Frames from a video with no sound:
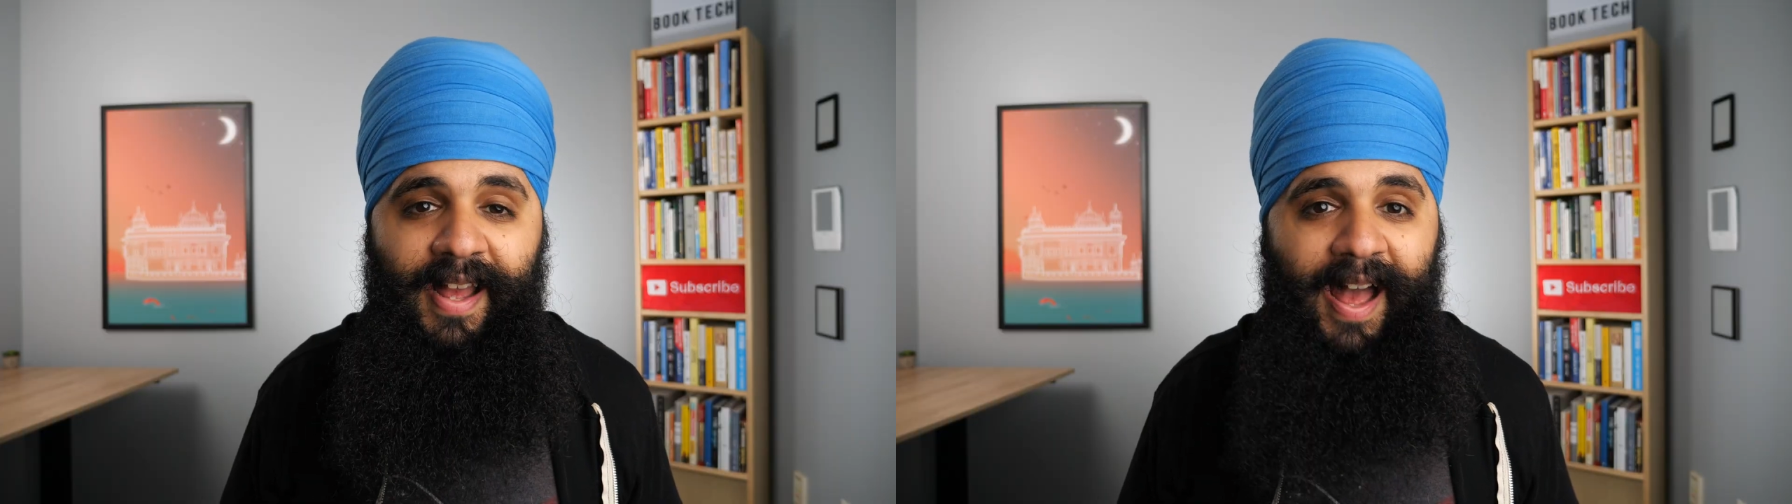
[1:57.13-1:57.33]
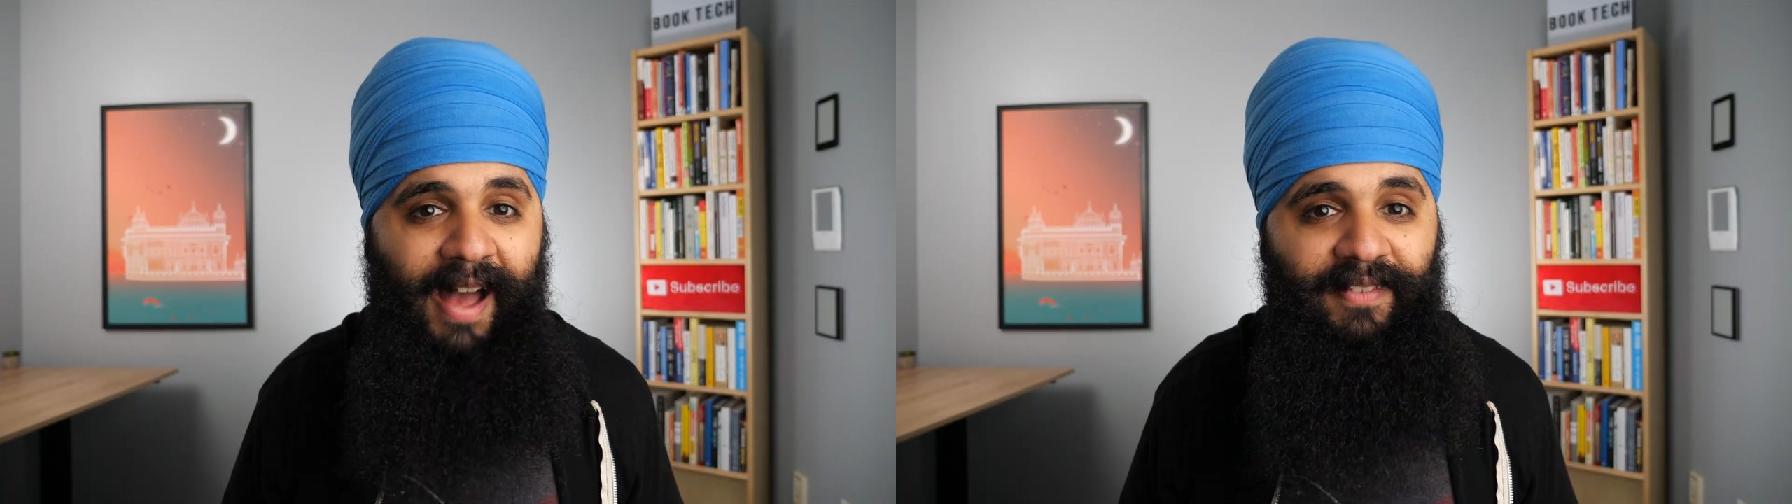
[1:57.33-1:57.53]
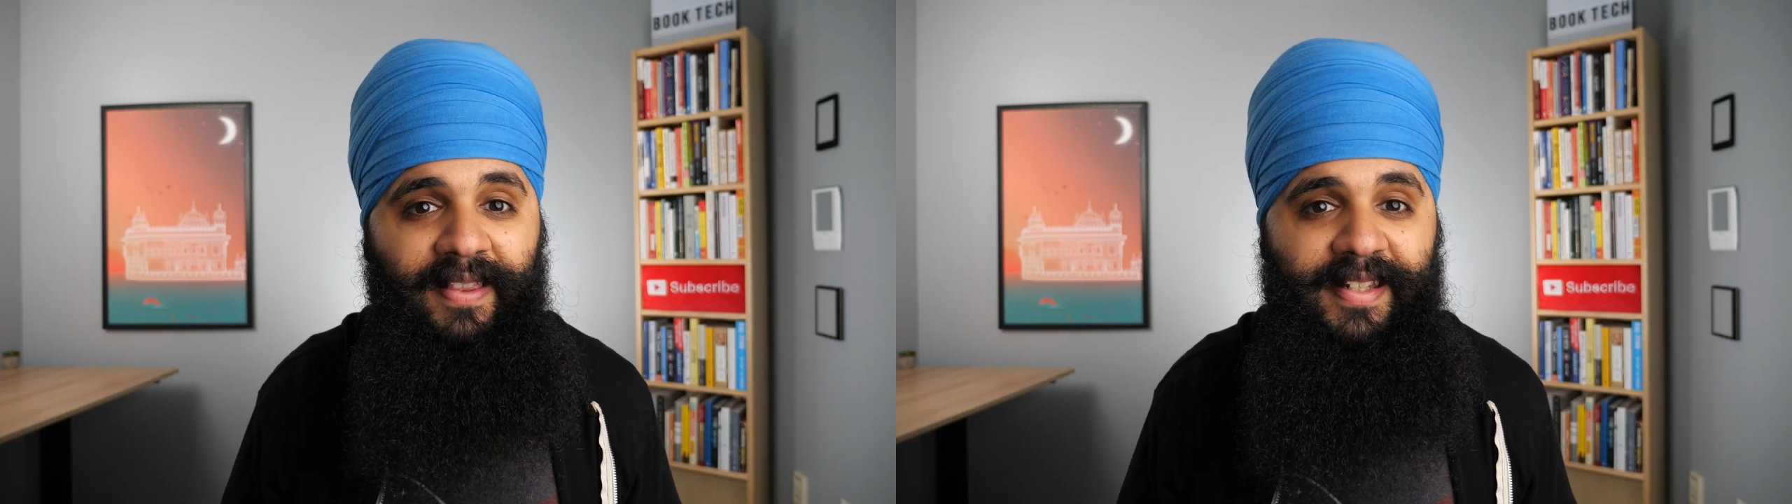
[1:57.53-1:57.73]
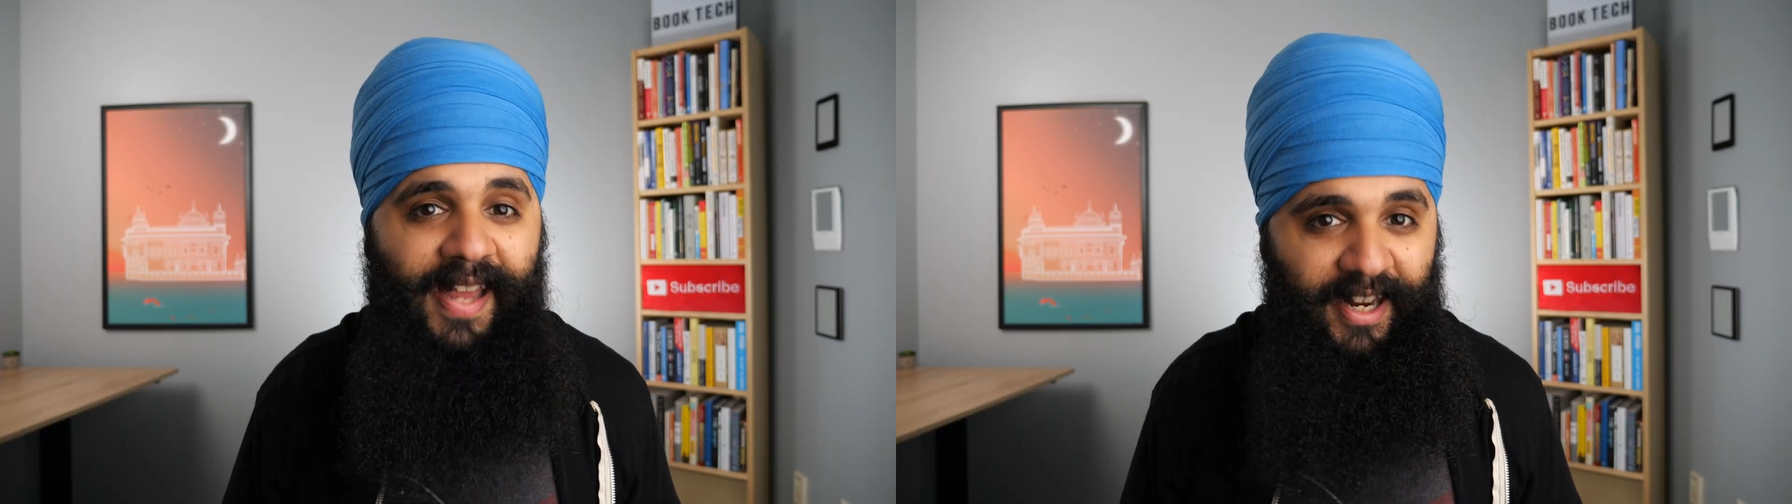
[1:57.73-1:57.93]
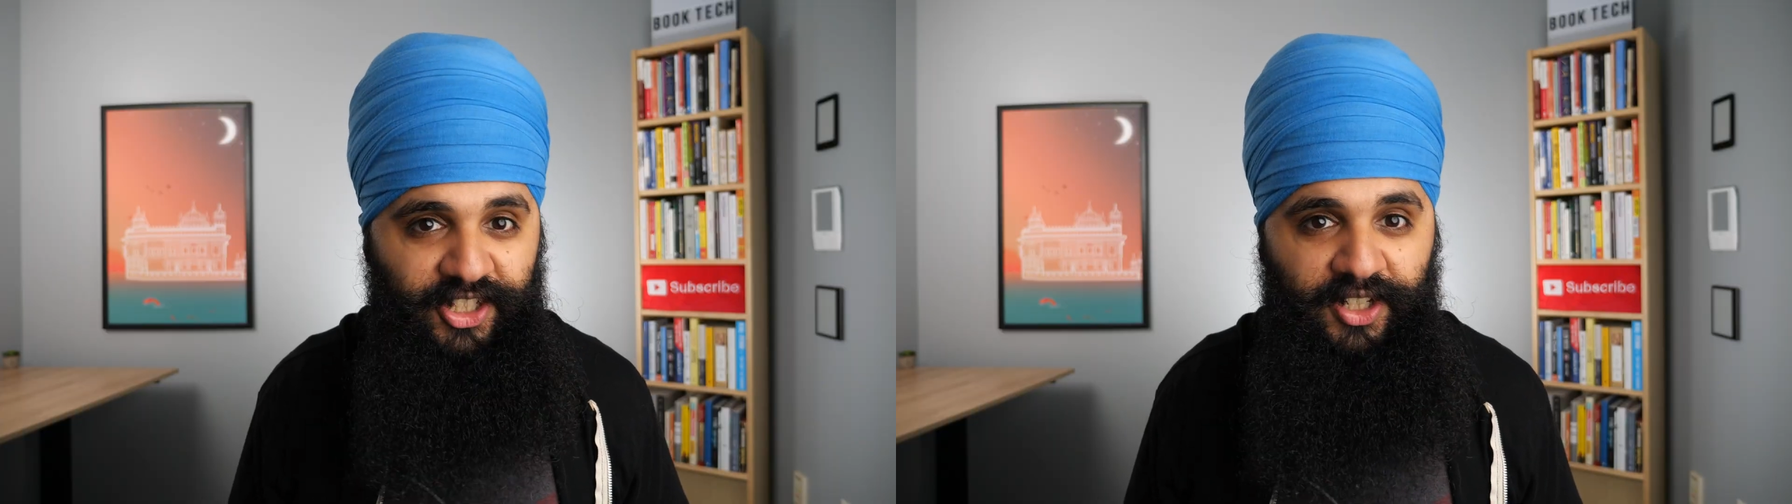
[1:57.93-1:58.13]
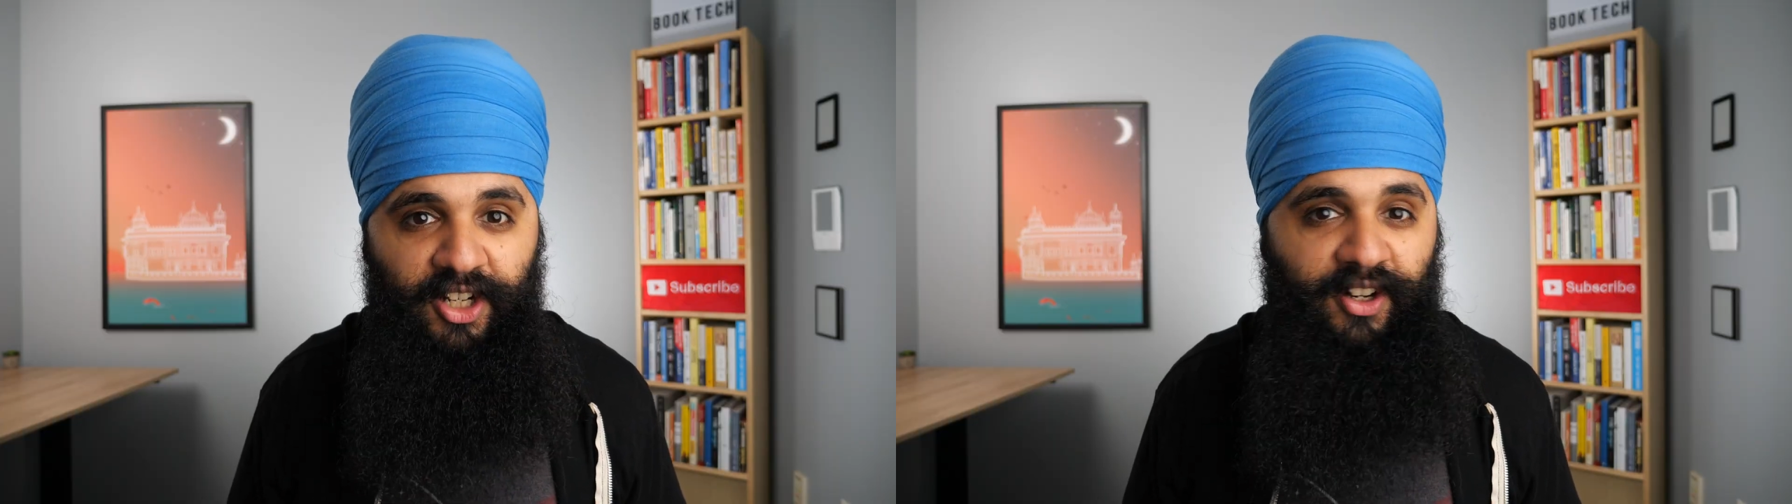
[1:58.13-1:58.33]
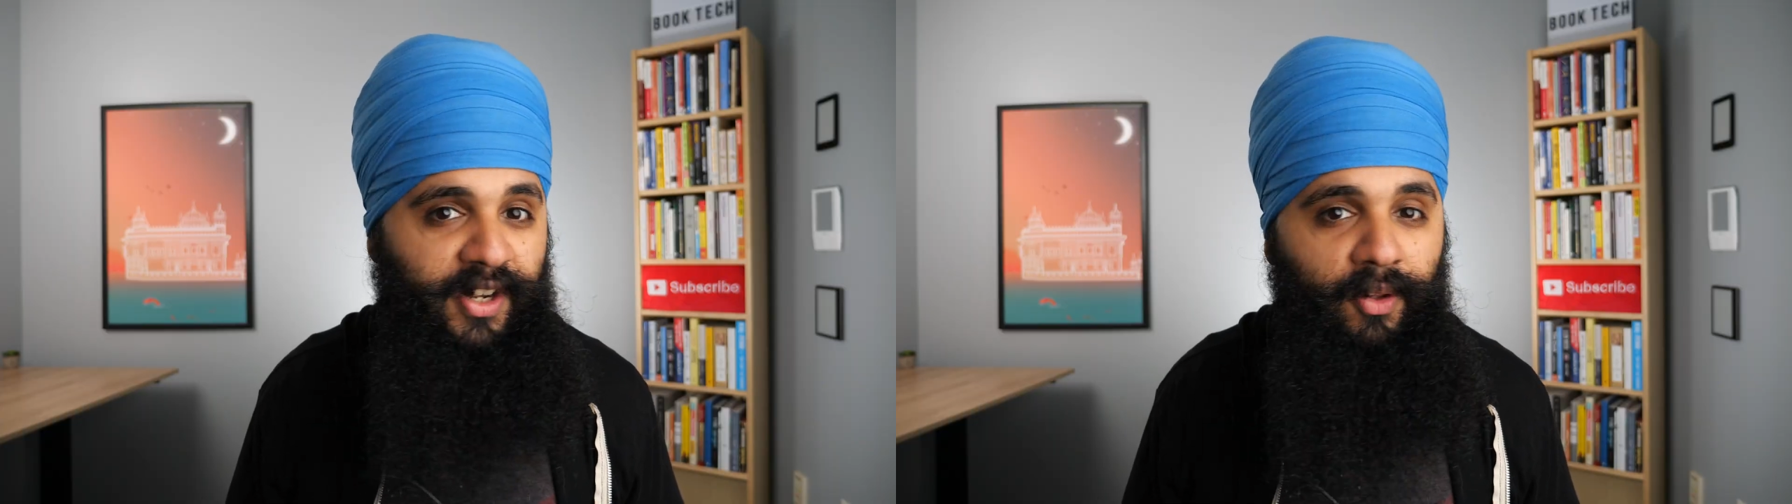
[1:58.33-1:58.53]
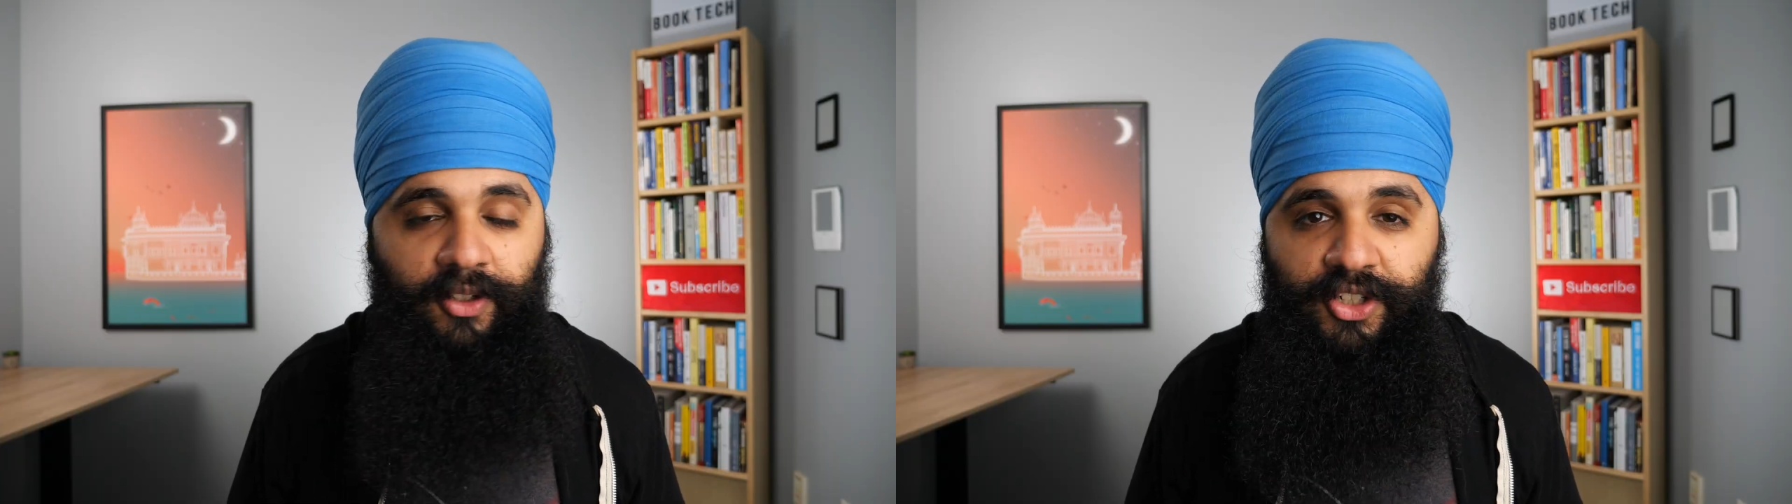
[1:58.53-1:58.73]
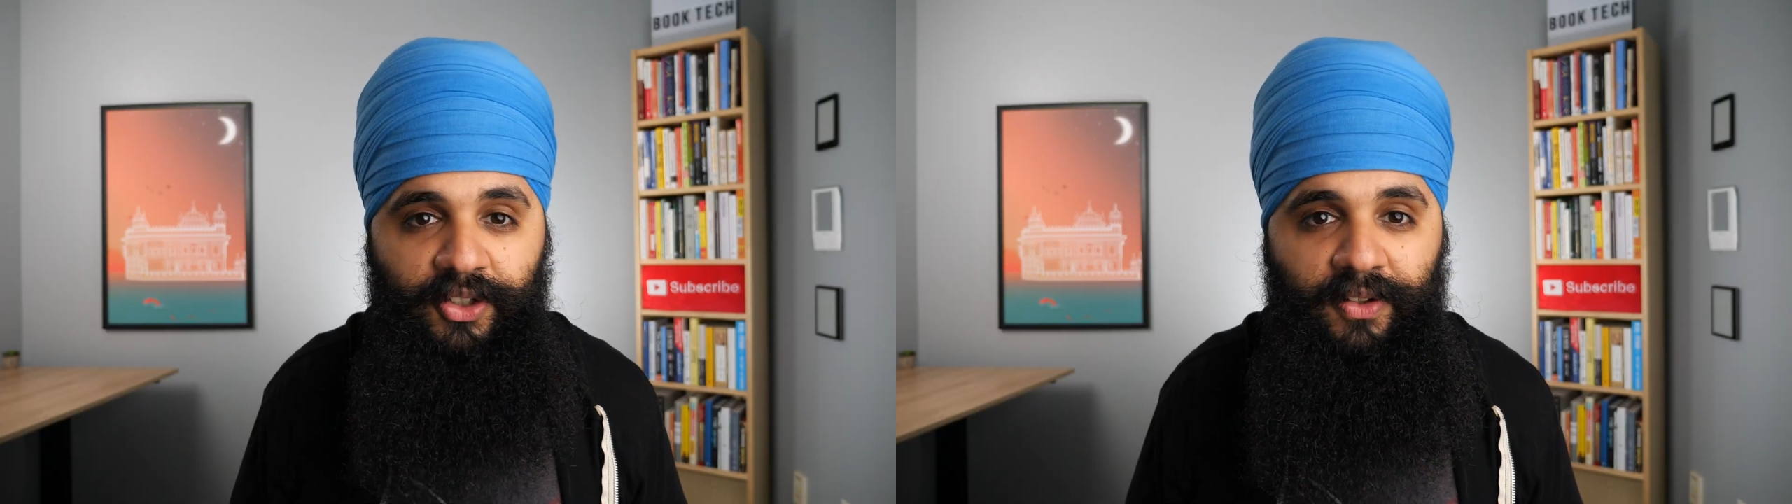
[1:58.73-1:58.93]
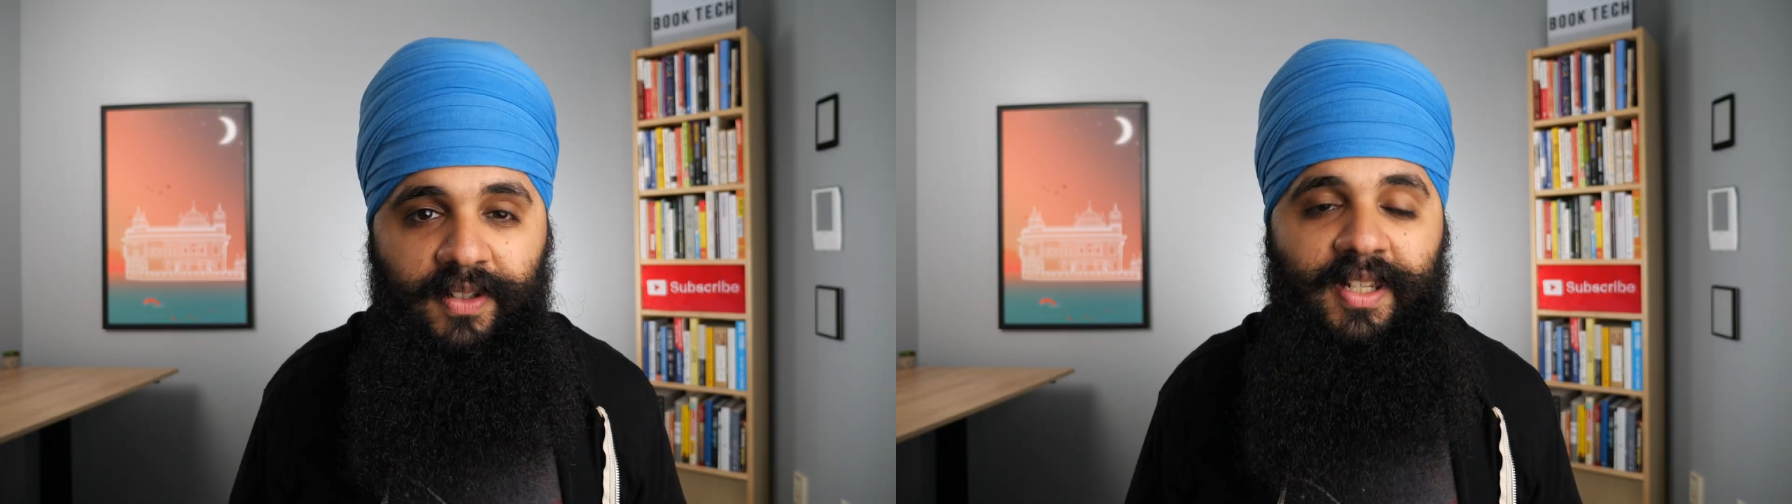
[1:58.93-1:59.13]
having these extra granular
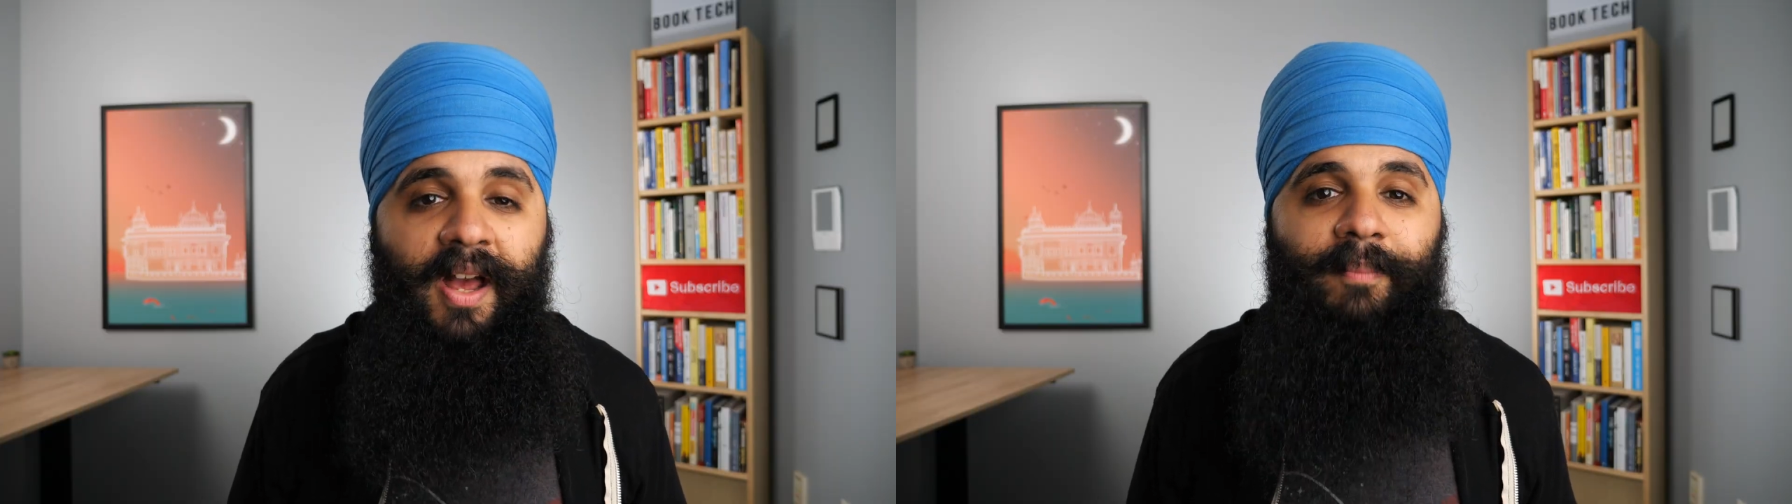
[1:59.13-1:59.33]
controls